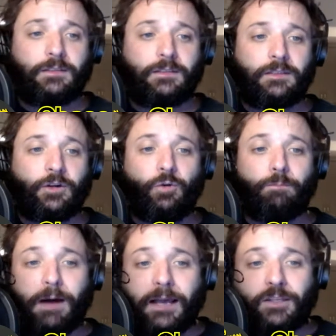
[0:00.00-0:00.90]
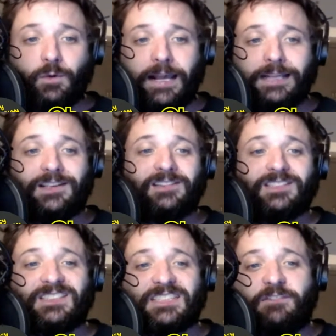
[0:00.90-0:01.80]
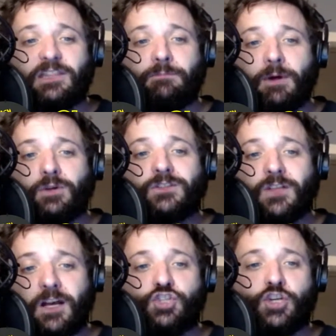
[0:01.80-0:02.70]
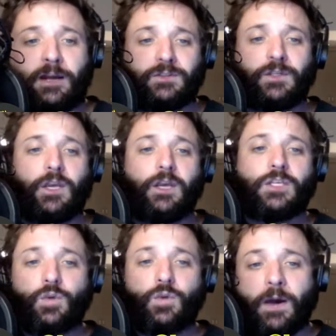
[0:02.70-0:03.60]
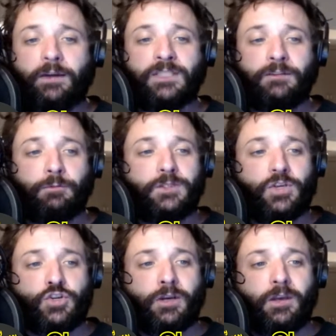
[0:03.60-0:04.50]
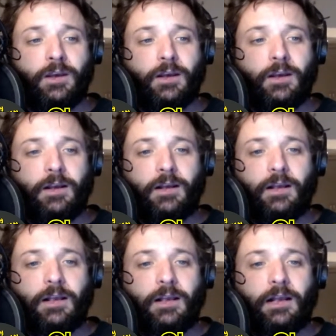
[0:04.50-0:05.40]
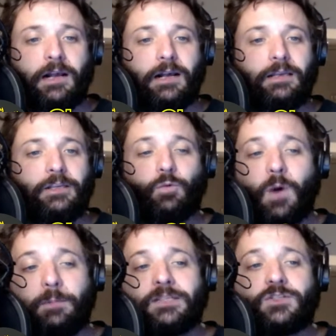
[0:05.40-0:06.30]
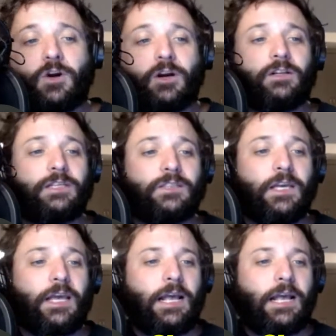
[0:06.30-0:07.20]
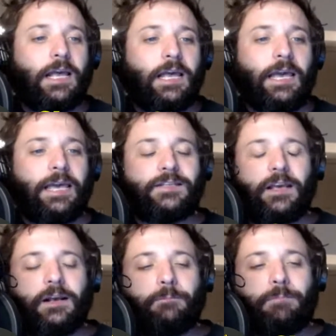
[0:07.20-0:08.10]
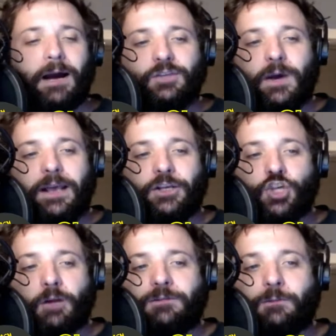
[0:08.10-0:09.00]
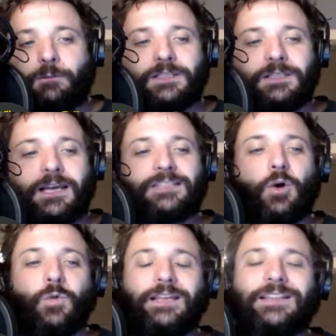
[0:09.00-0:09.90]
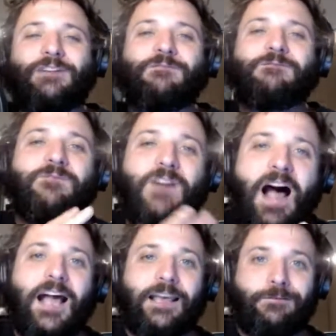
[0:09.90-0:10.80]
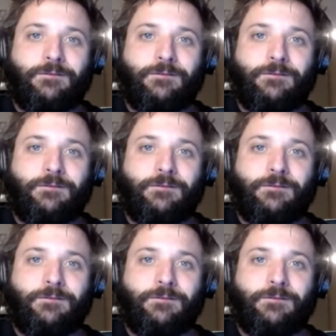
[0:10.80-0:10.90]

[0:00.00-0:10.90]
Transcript: who, by the way, has allowed the 7th most touchdowns to the wide receiver position, while being targeted at least. And by the way, Sean Murphy-Bunting has only allowed 5